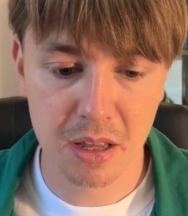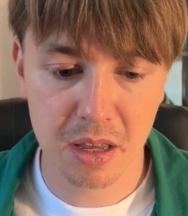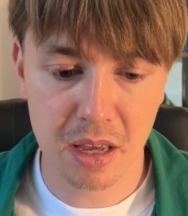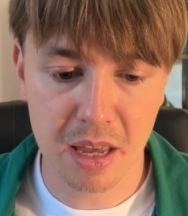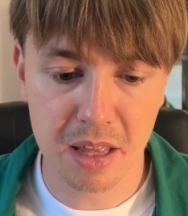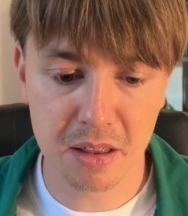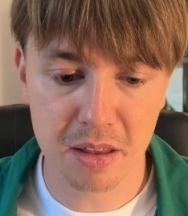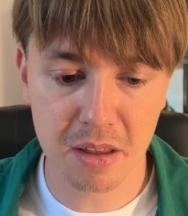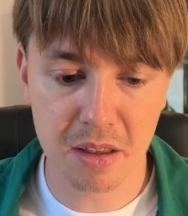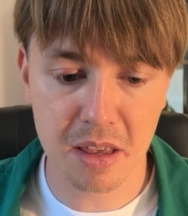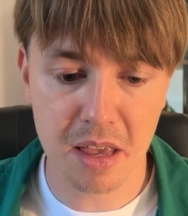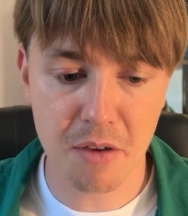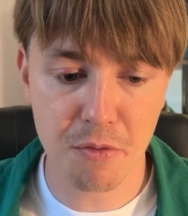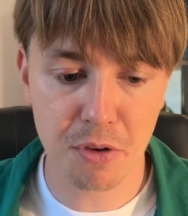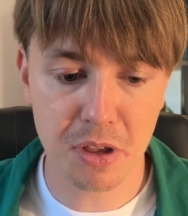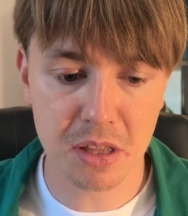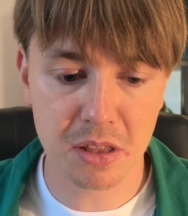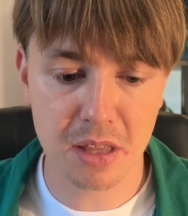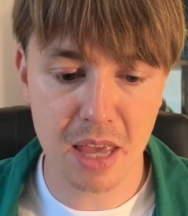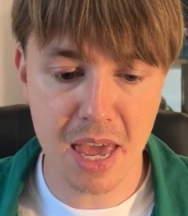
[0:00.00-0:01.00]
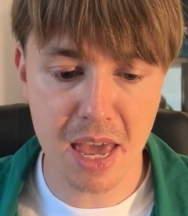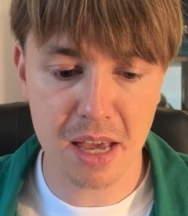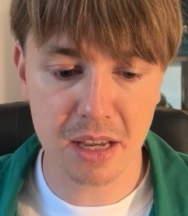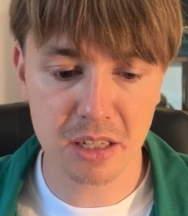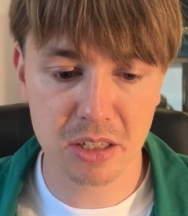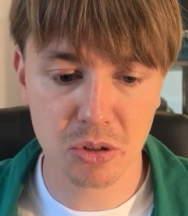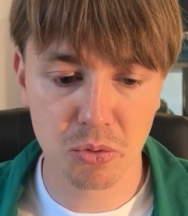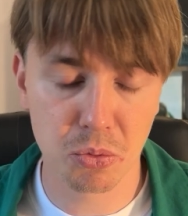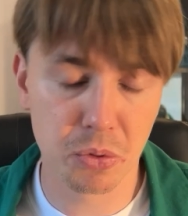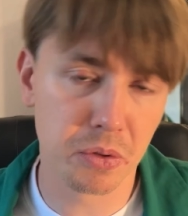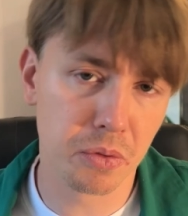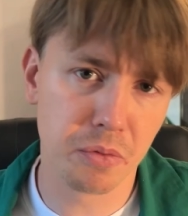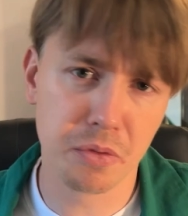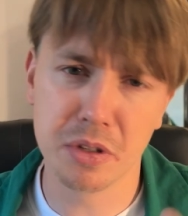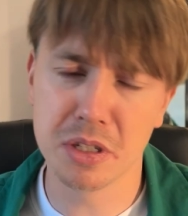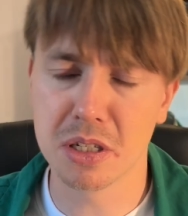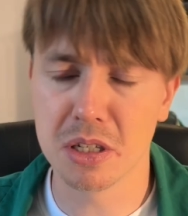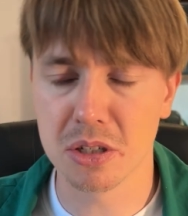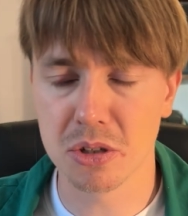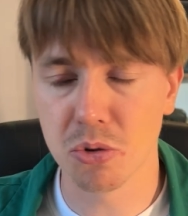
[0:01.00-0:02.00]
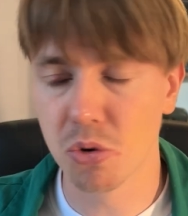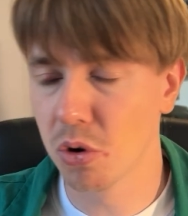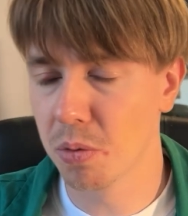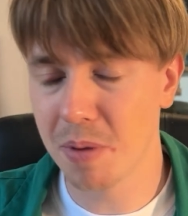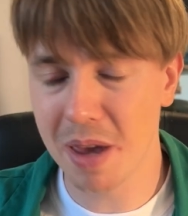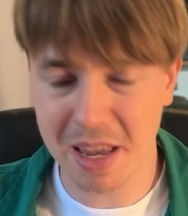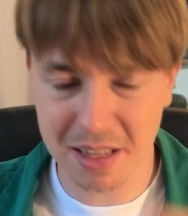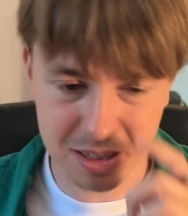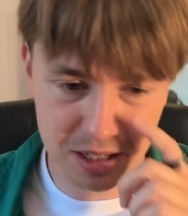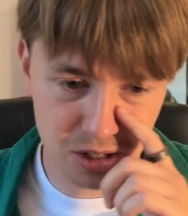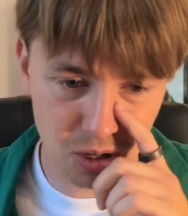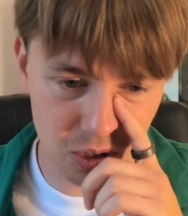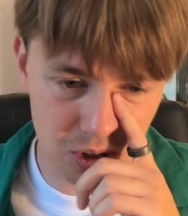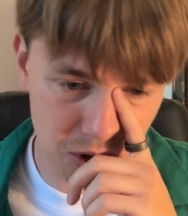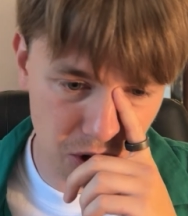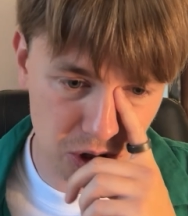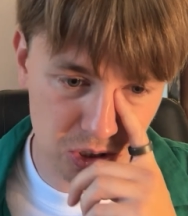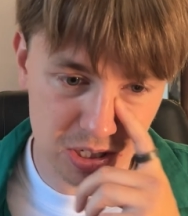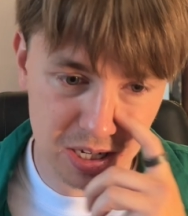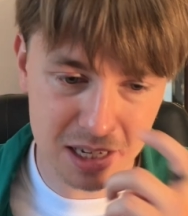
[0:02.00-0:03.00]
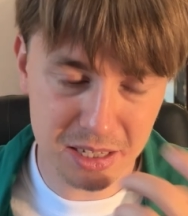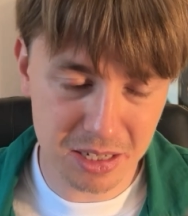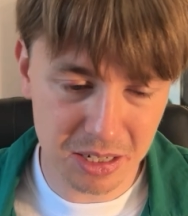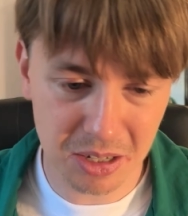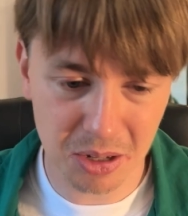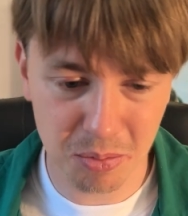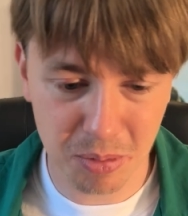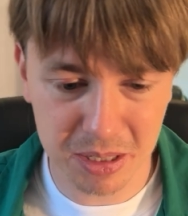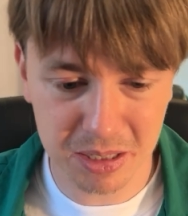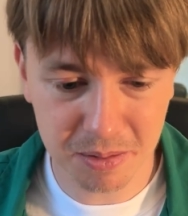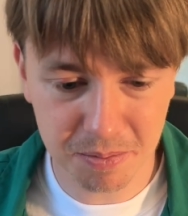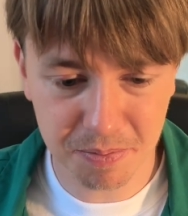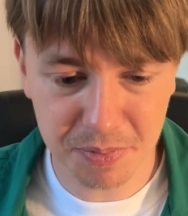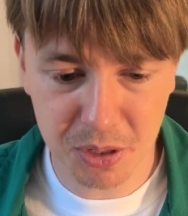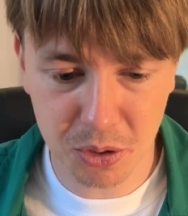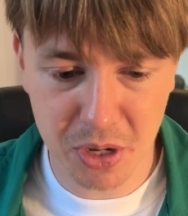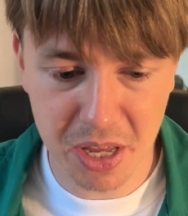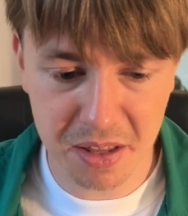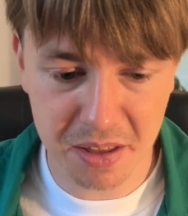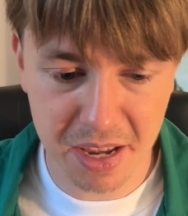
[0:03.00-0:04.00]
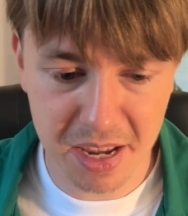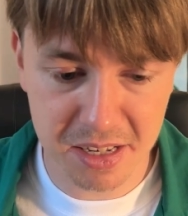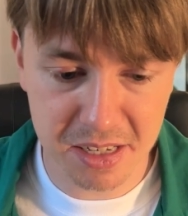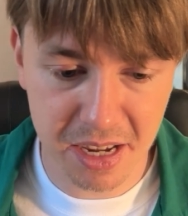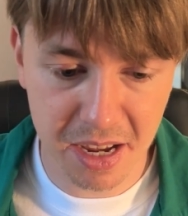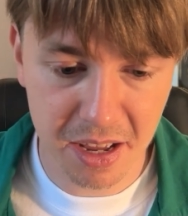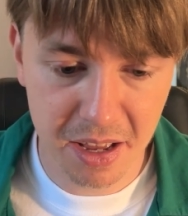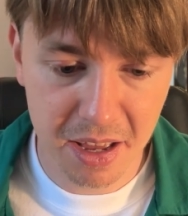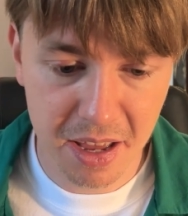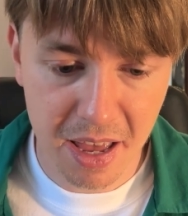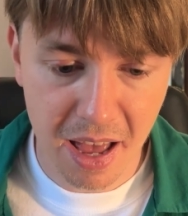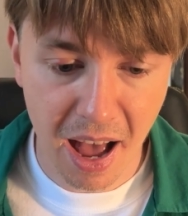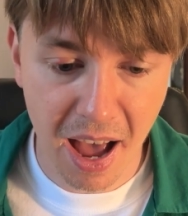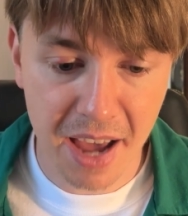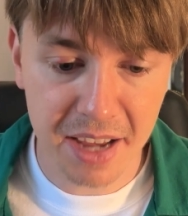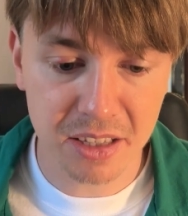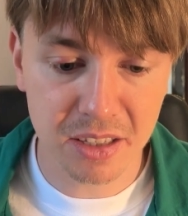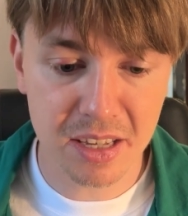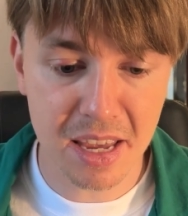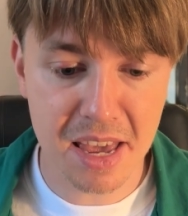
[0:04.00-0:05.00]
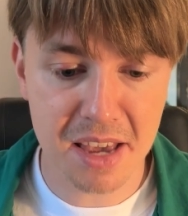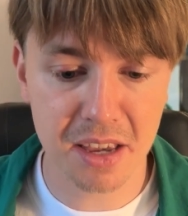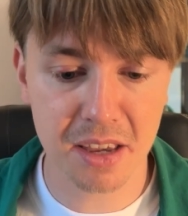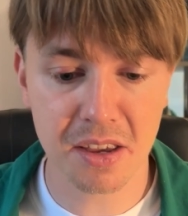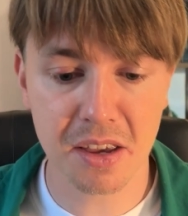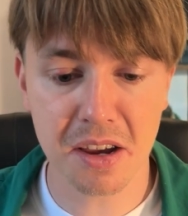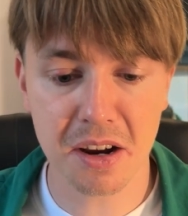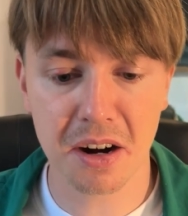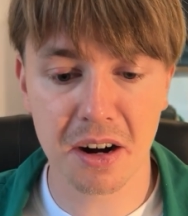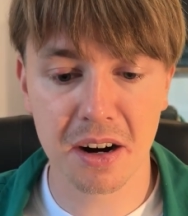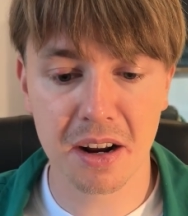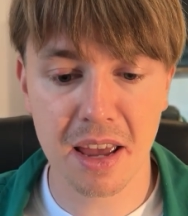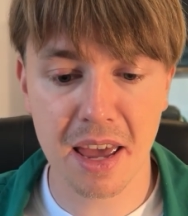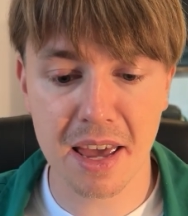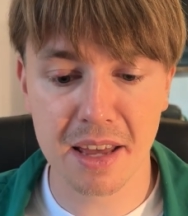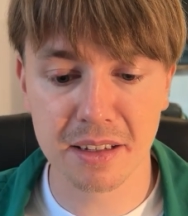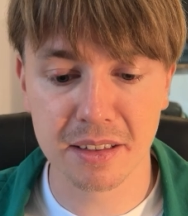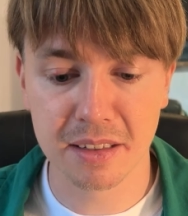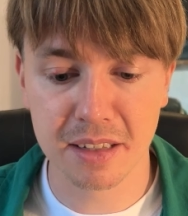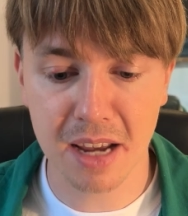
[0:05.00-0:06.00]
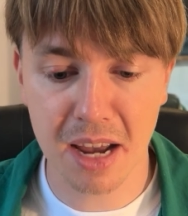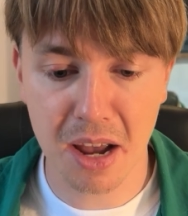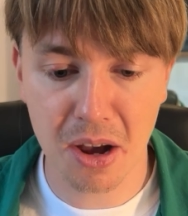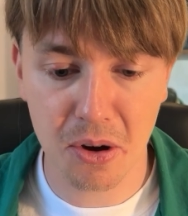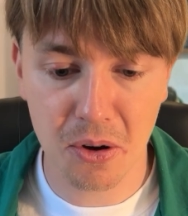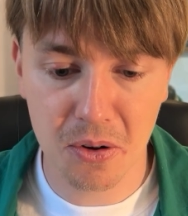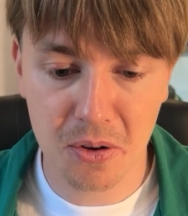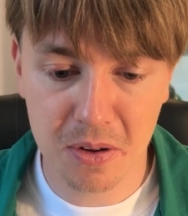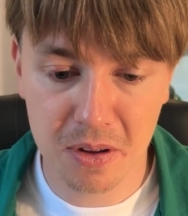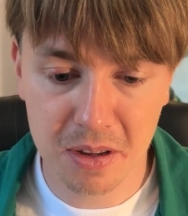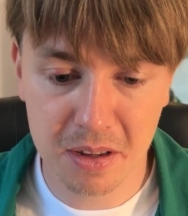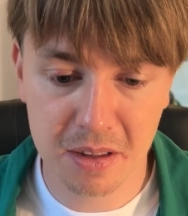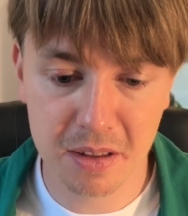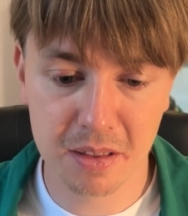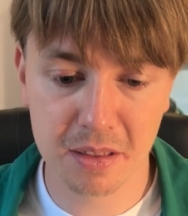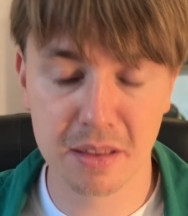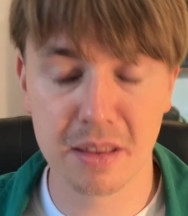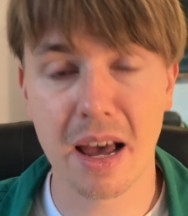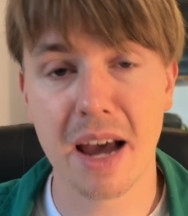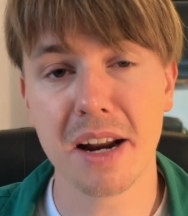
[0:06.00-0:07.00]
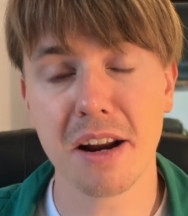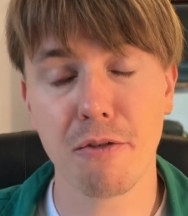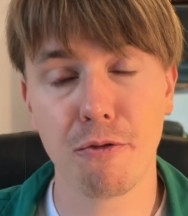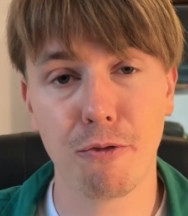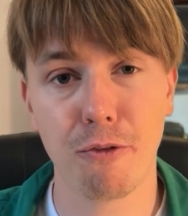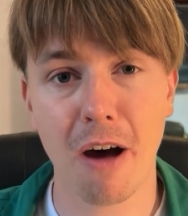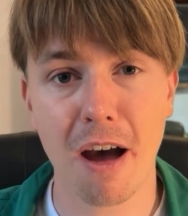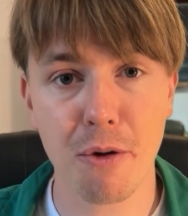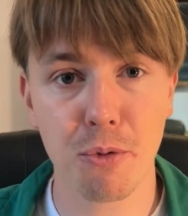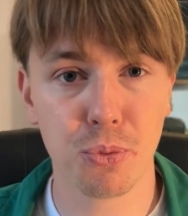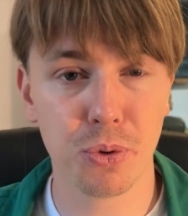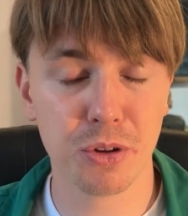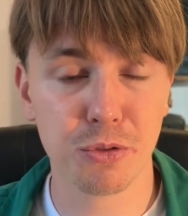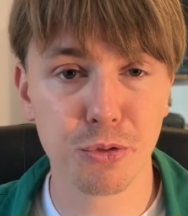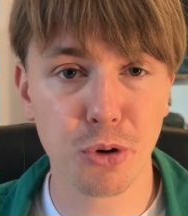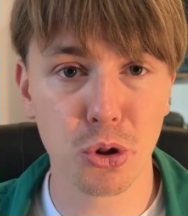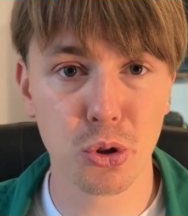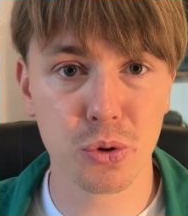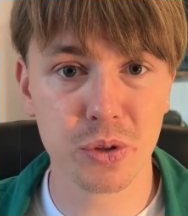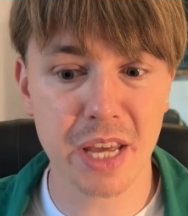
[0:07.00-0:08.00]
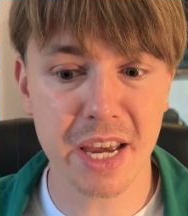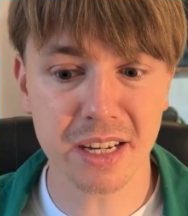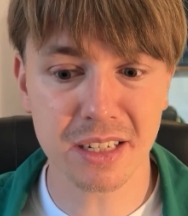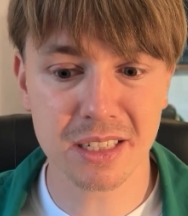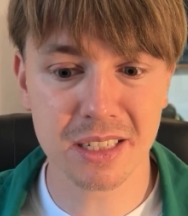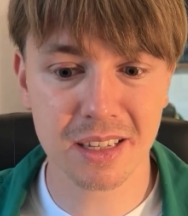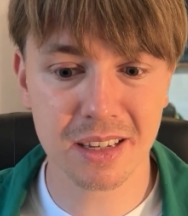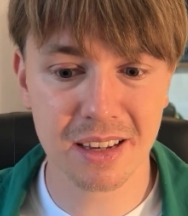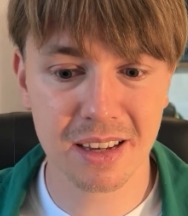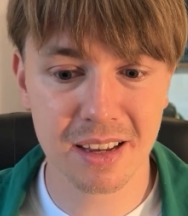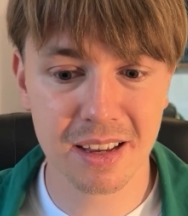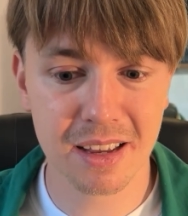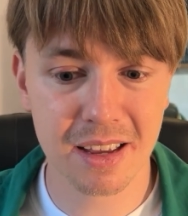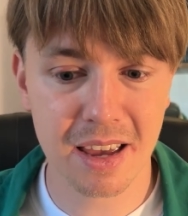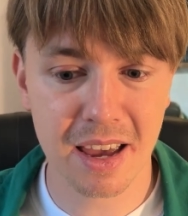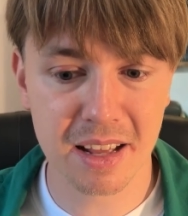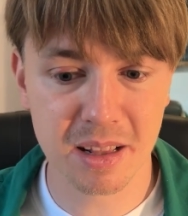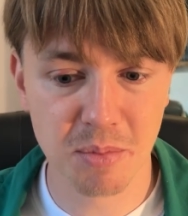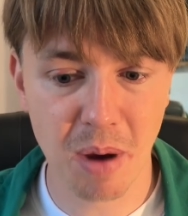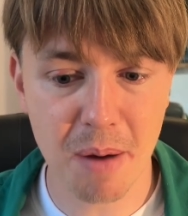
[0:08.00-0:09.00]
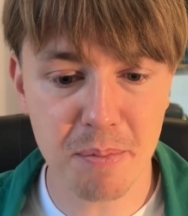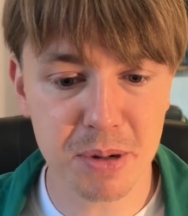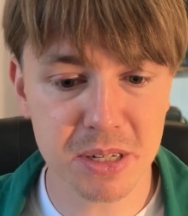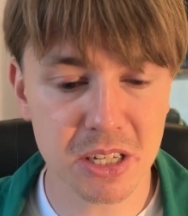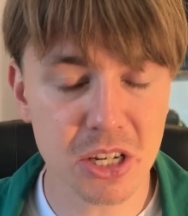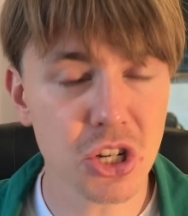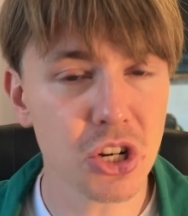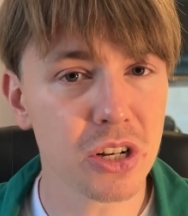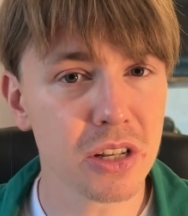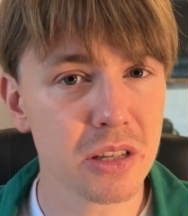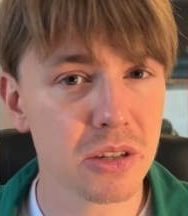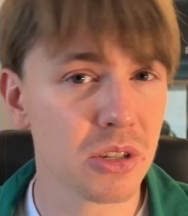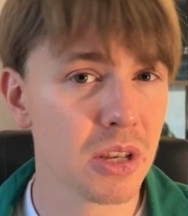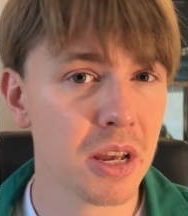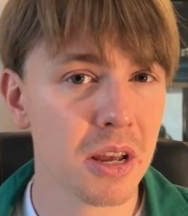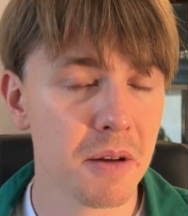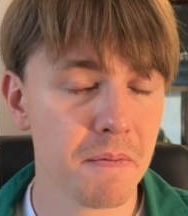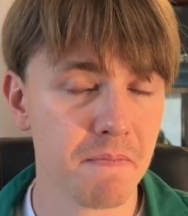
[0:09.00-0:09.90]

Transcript: And if he takes, well, this is rook b8 is not nonsensical, but you get the idea. I take here, and now knight f5 will follow next. And my position is,